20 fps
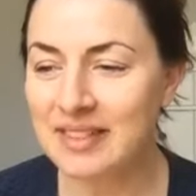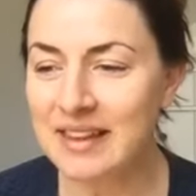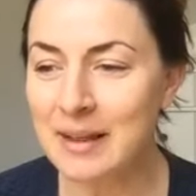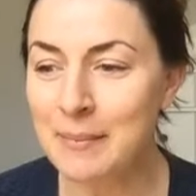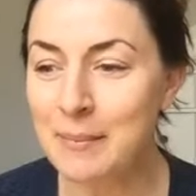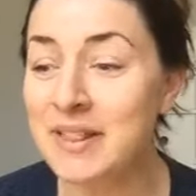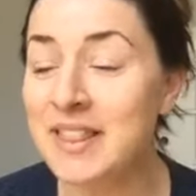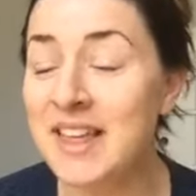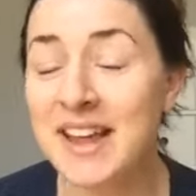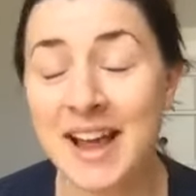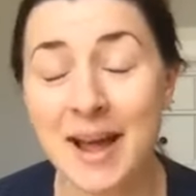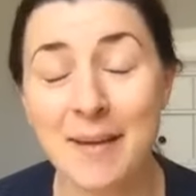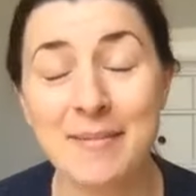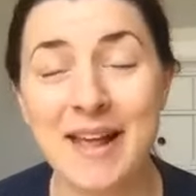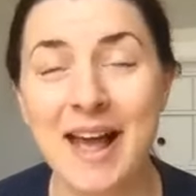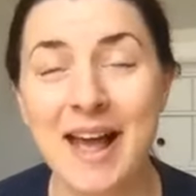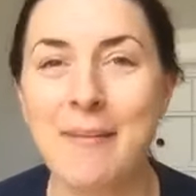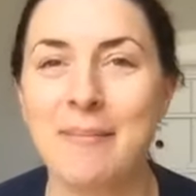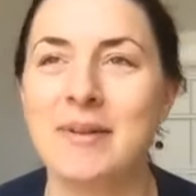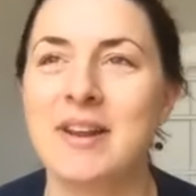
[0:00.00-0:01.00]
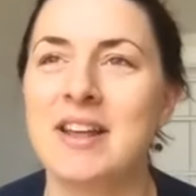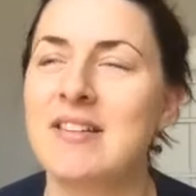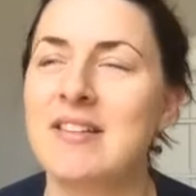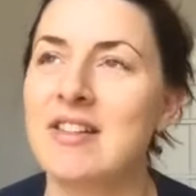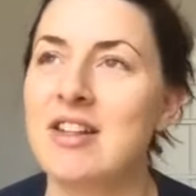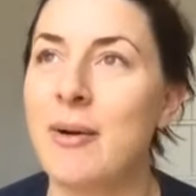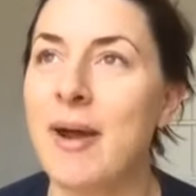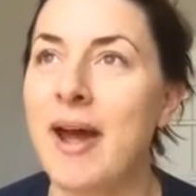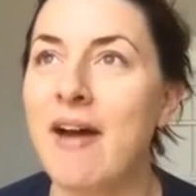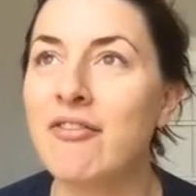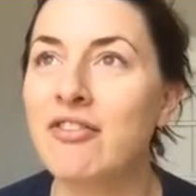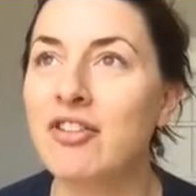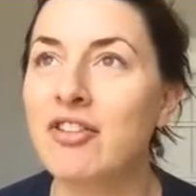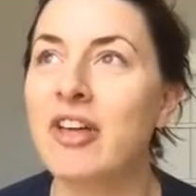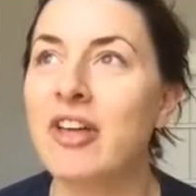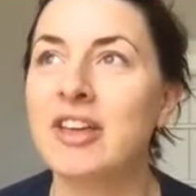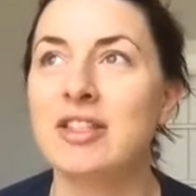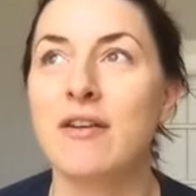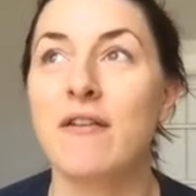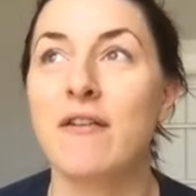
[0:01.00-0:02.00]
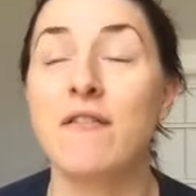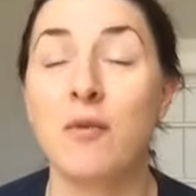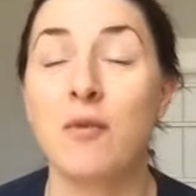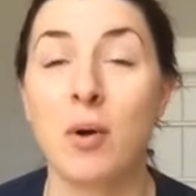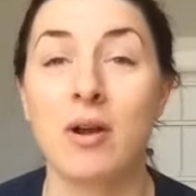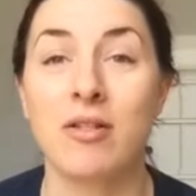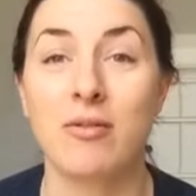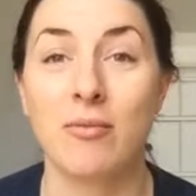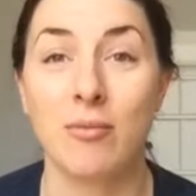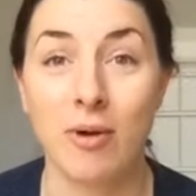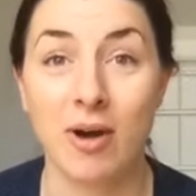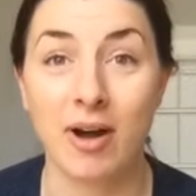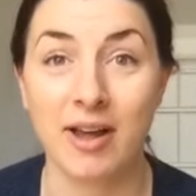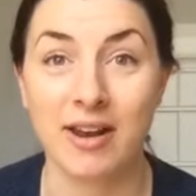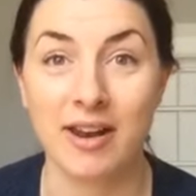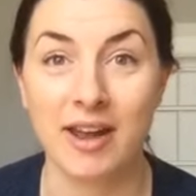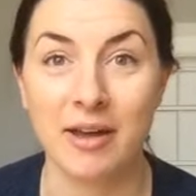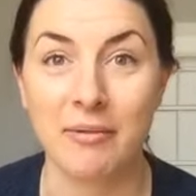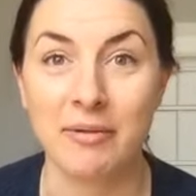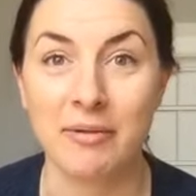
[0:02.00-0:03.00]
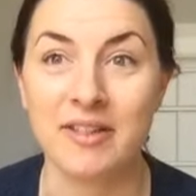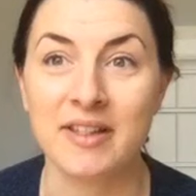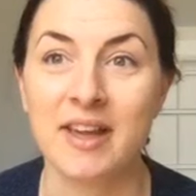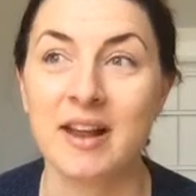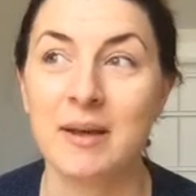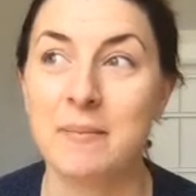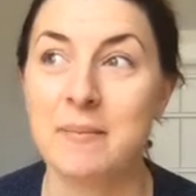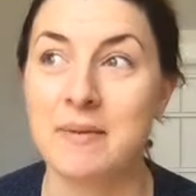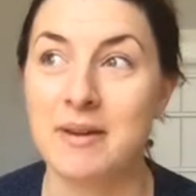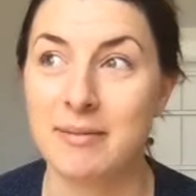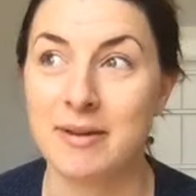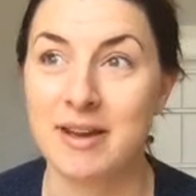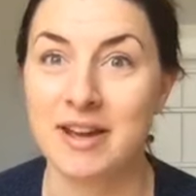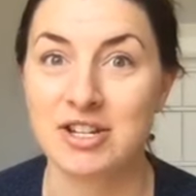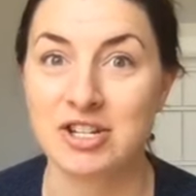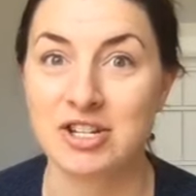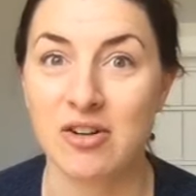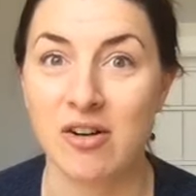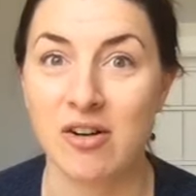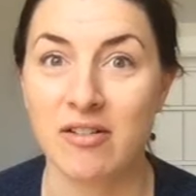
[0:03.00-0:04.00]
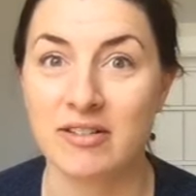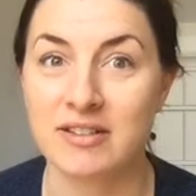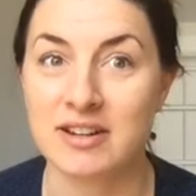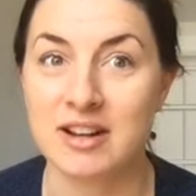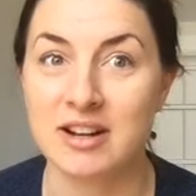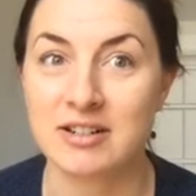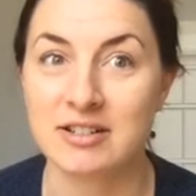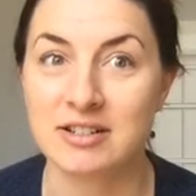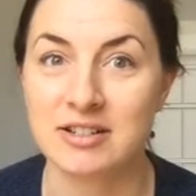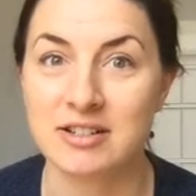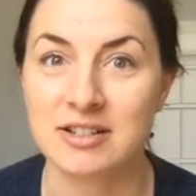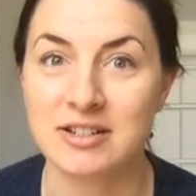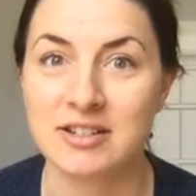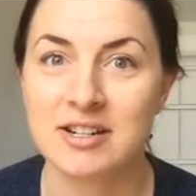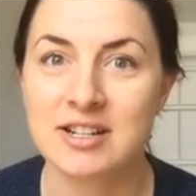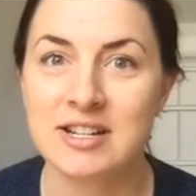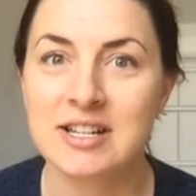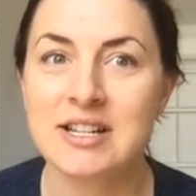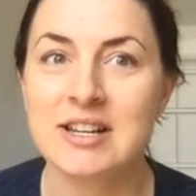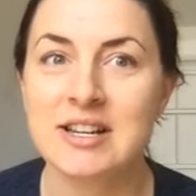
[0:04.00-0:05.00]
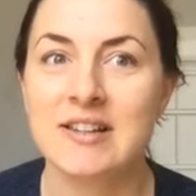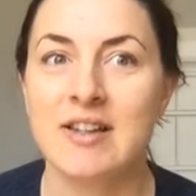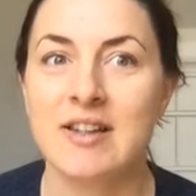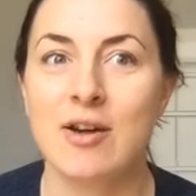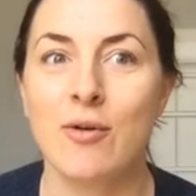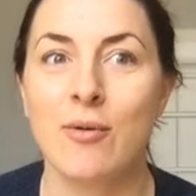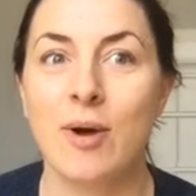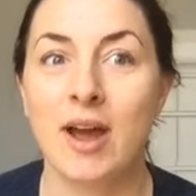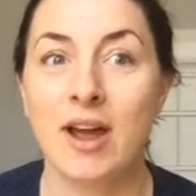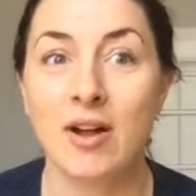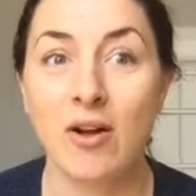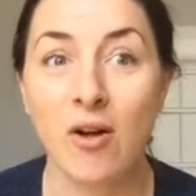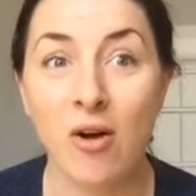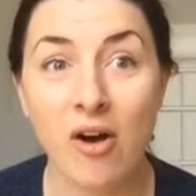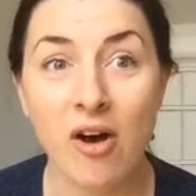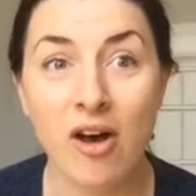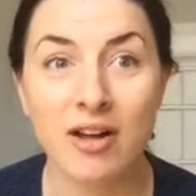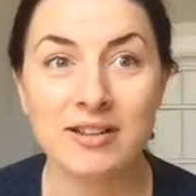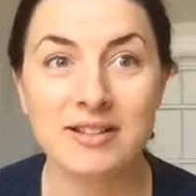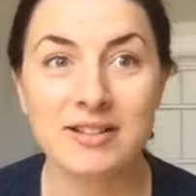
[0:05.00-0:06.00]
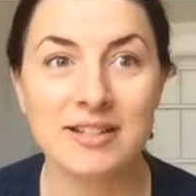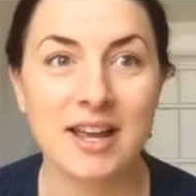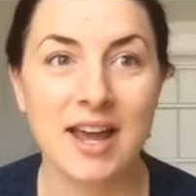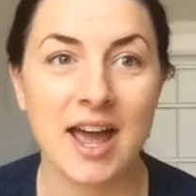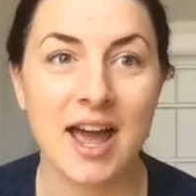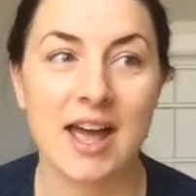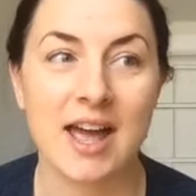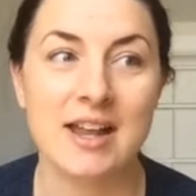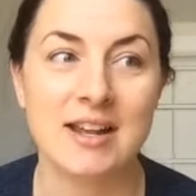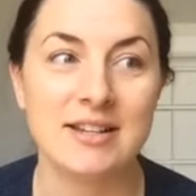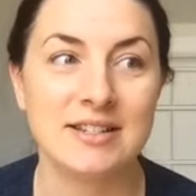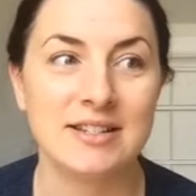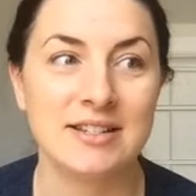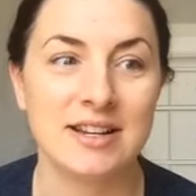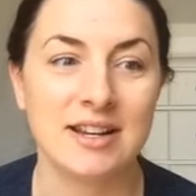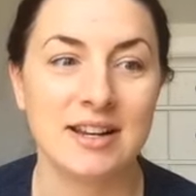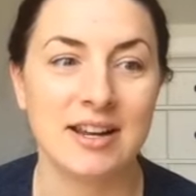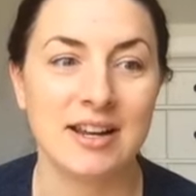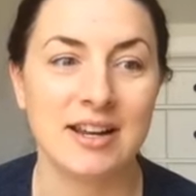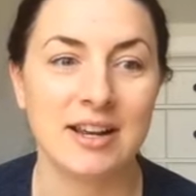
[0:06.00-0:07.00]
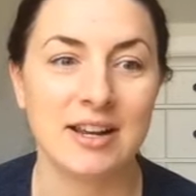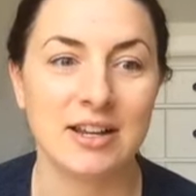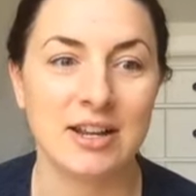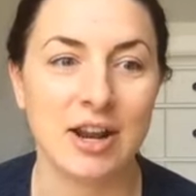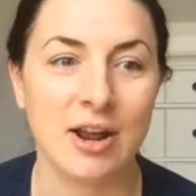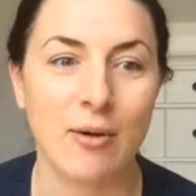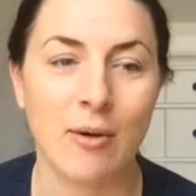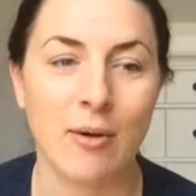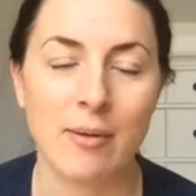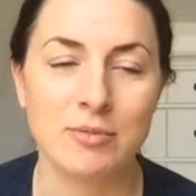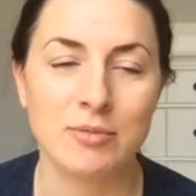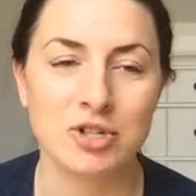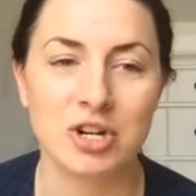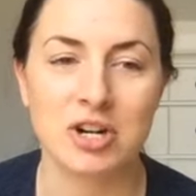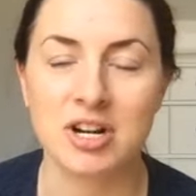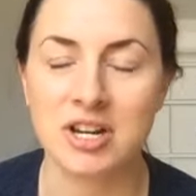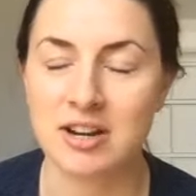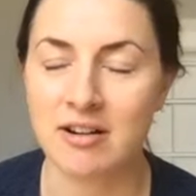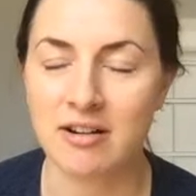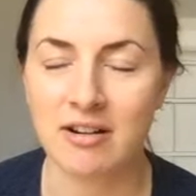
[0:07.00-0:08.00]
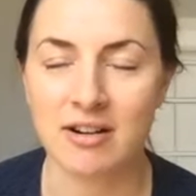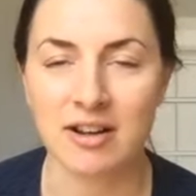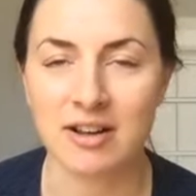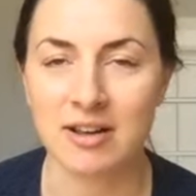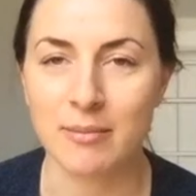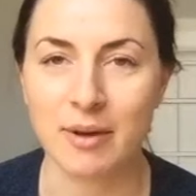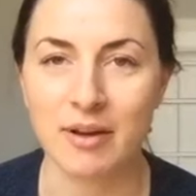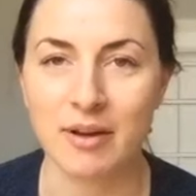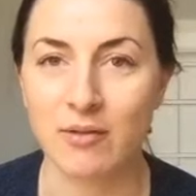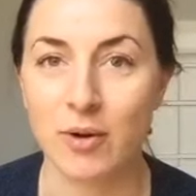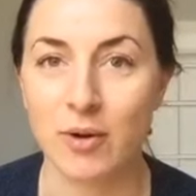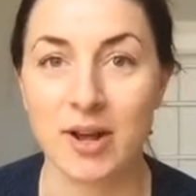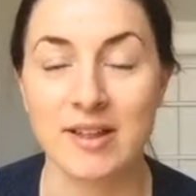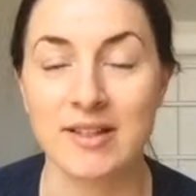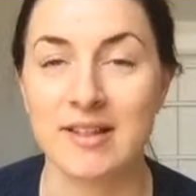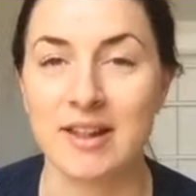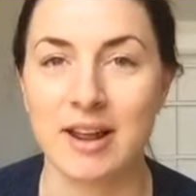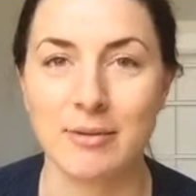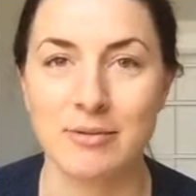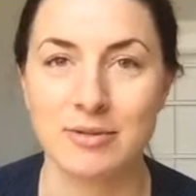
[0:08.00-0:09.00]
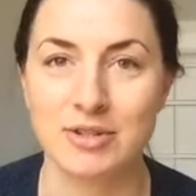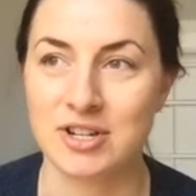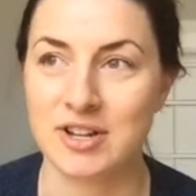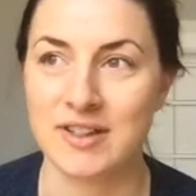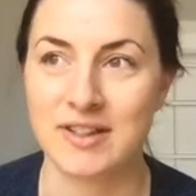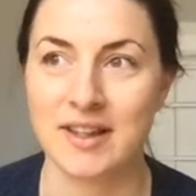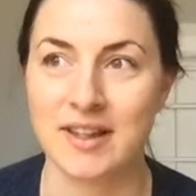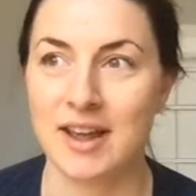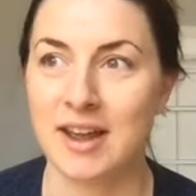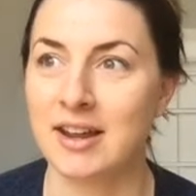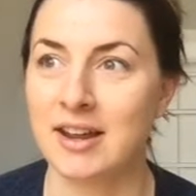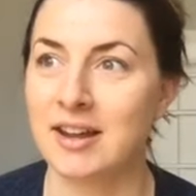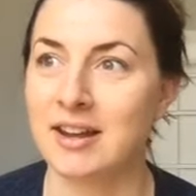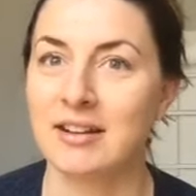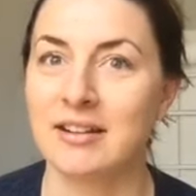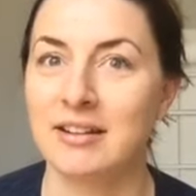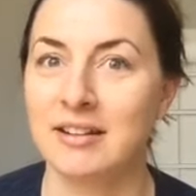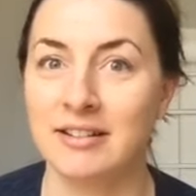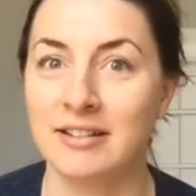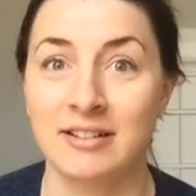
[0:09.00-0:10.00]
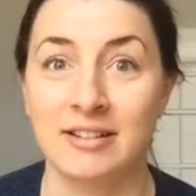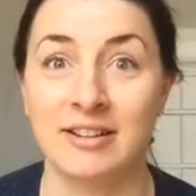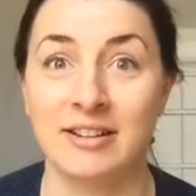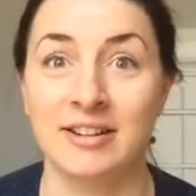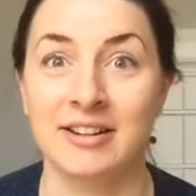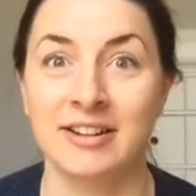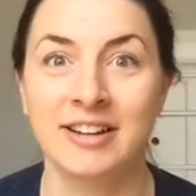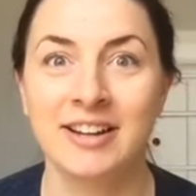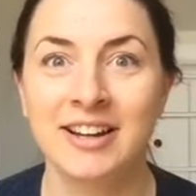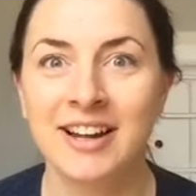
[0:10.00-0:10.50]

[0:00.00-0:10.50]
But they kept happening. So after like the fourth one, I was like, maybe I should call the doctor. So I called, and I'm sure he heard it in my voice that I was just like, ugh.